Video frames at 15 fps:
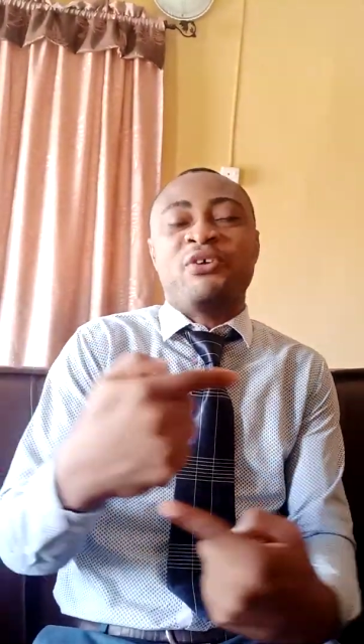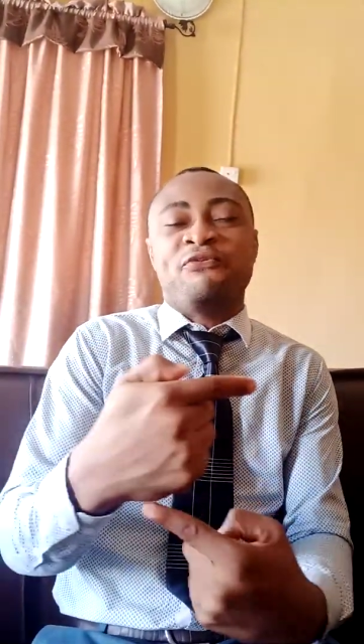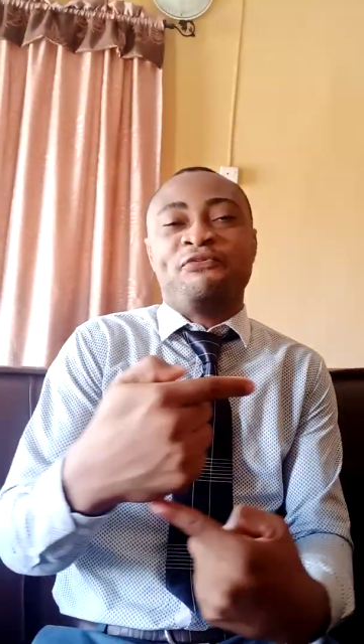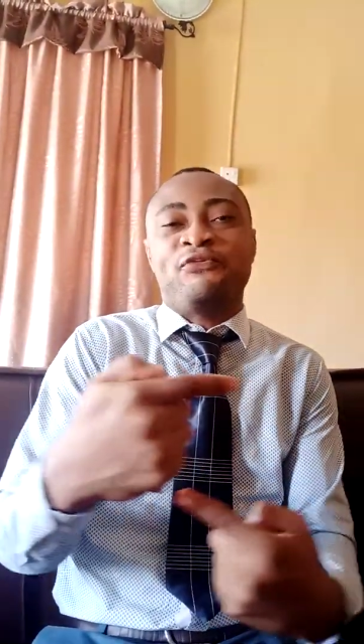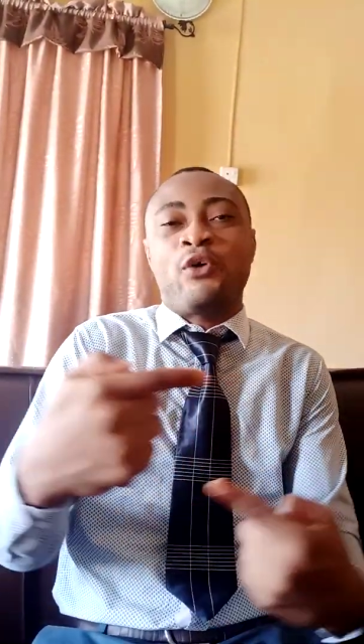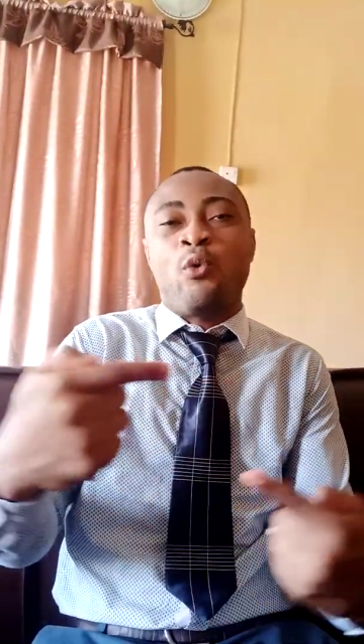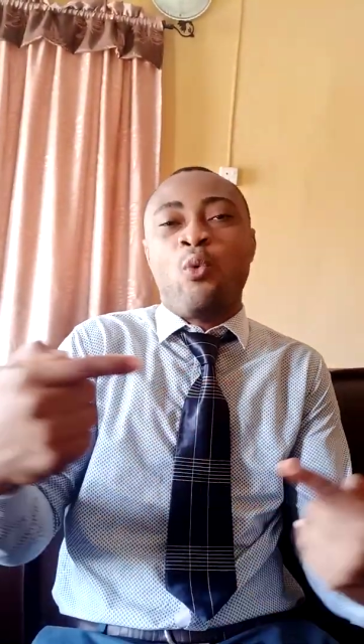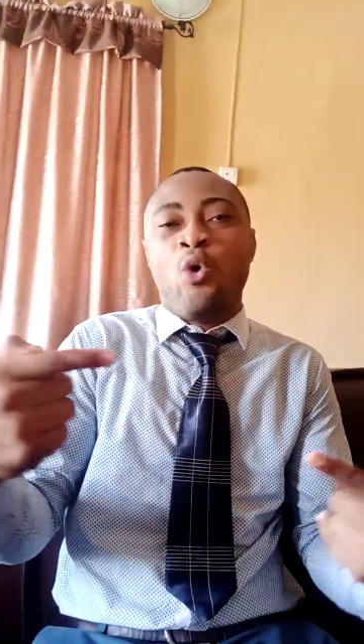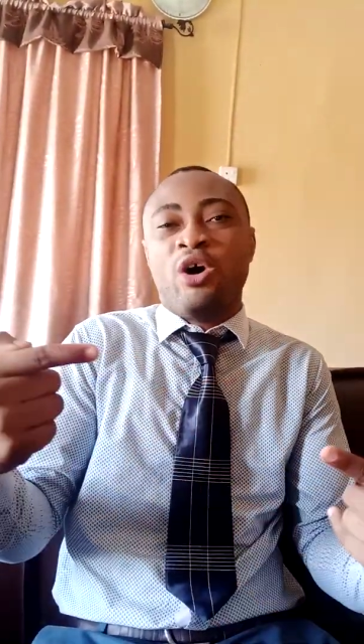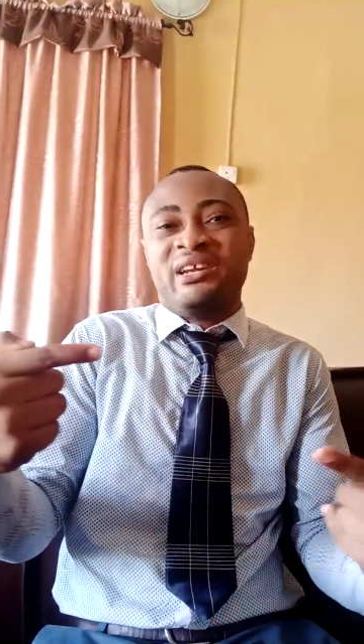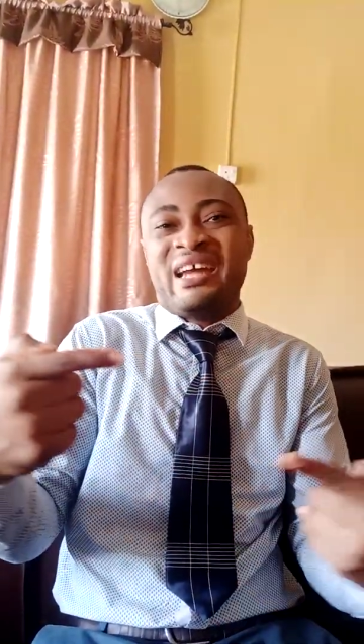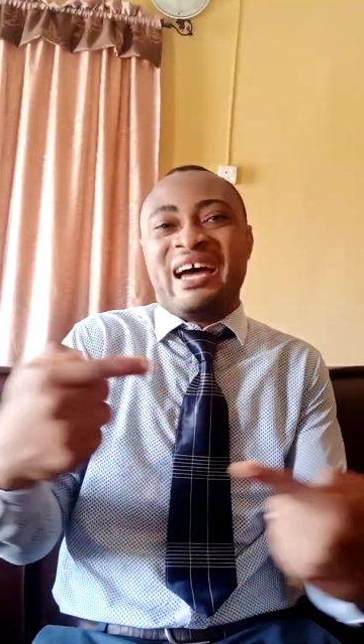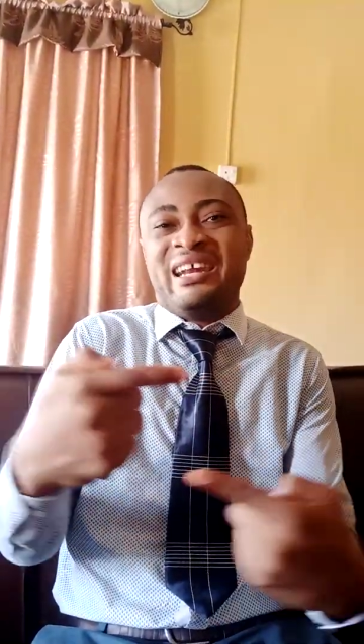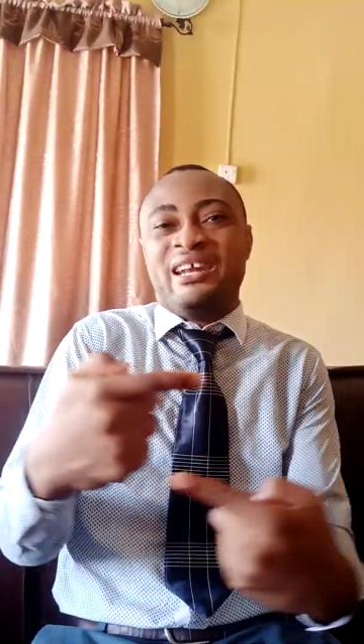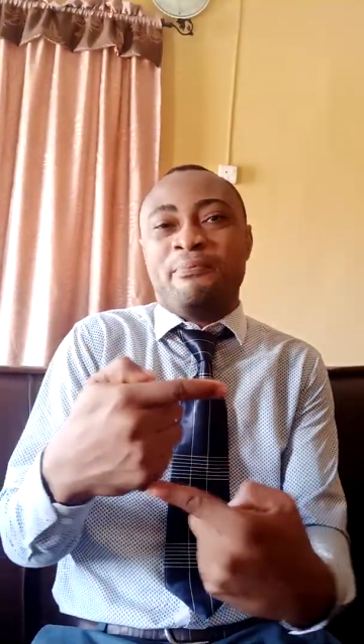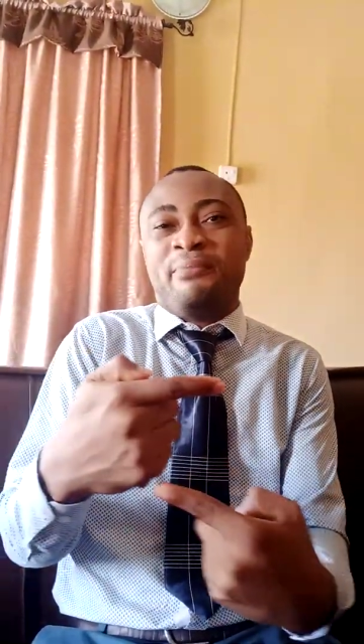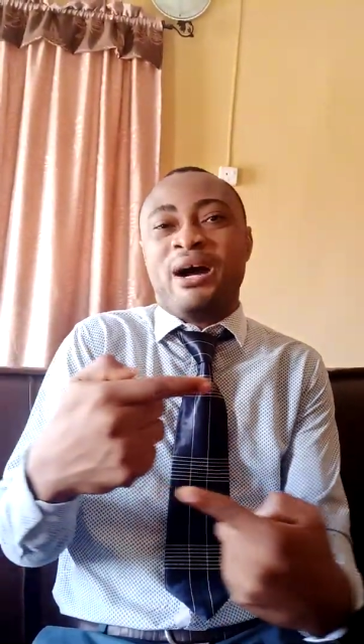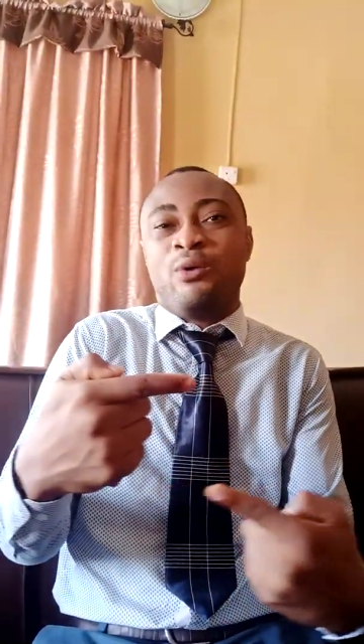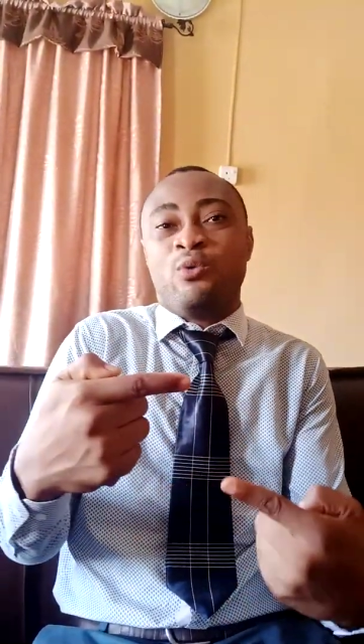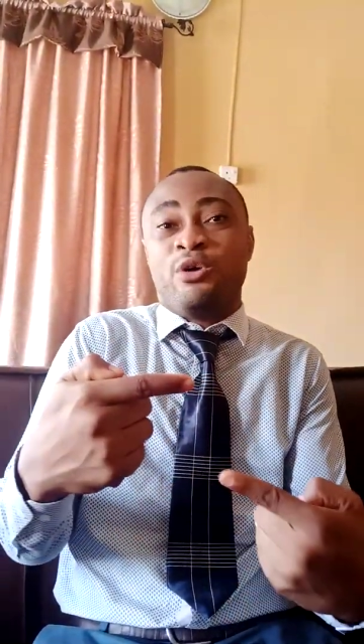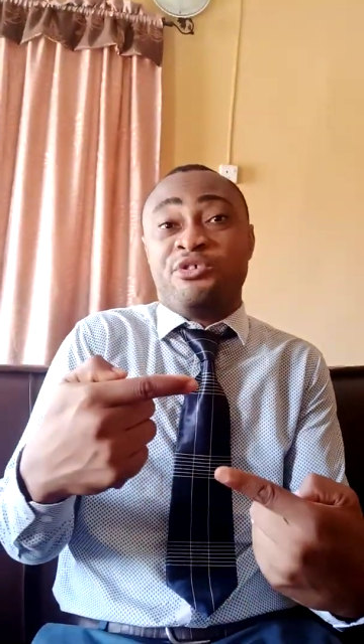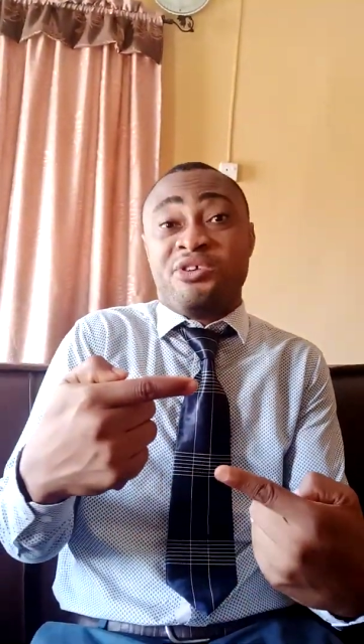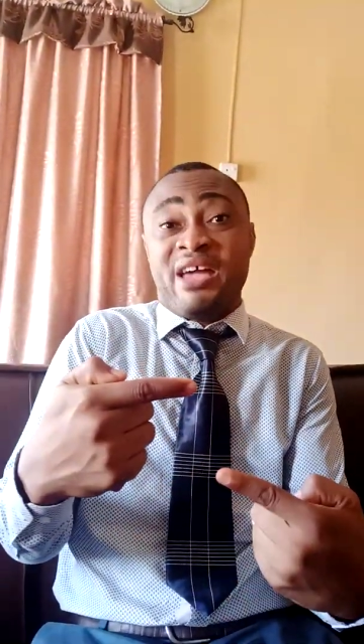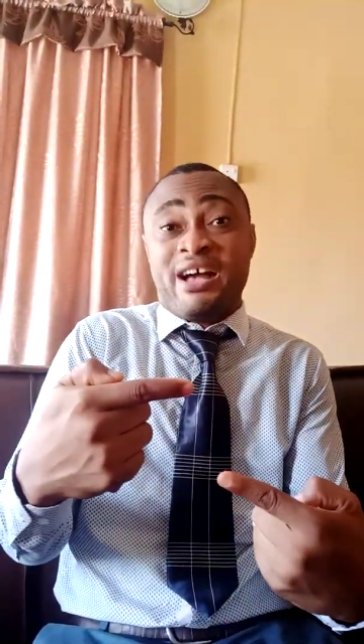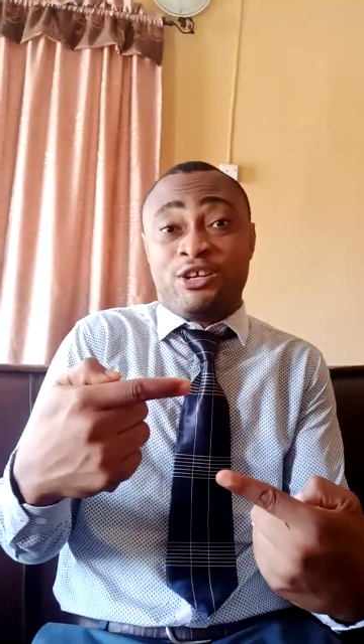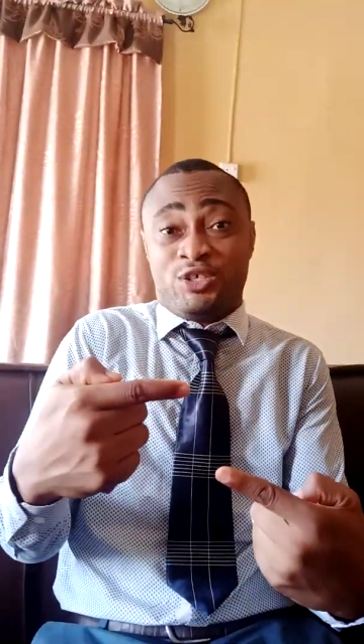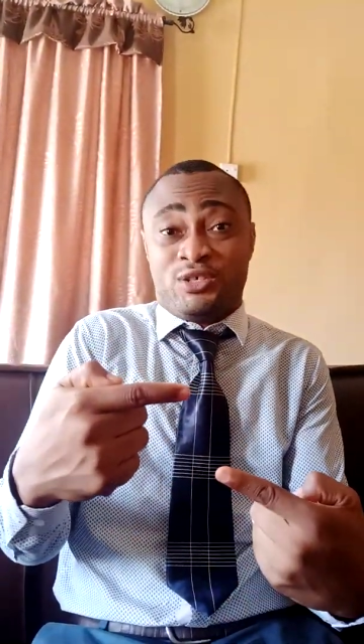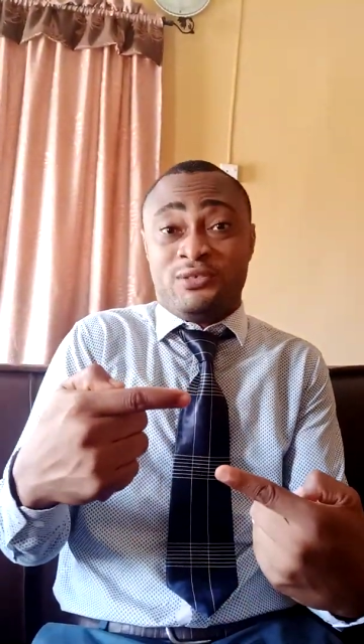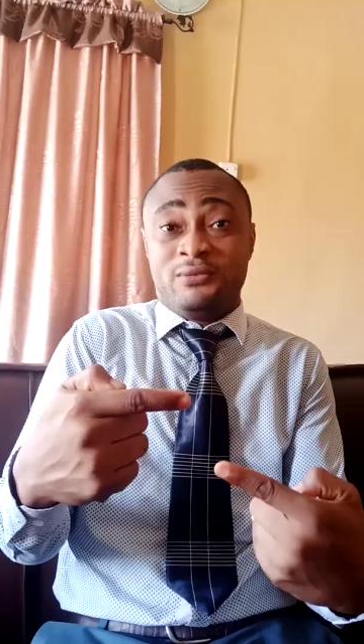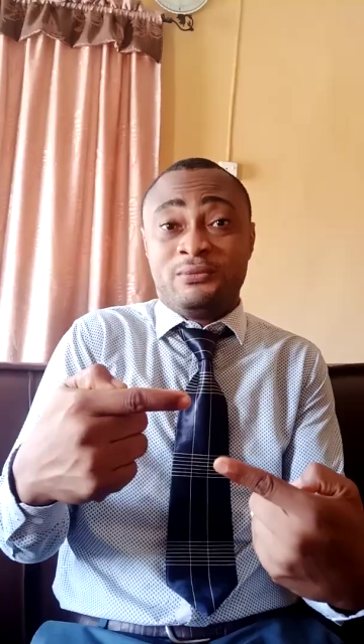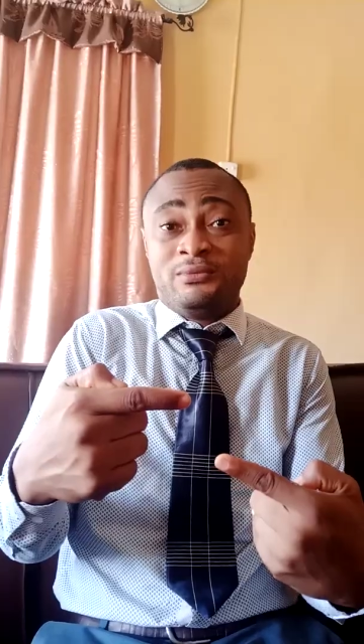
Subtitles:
forward and a backward reaction.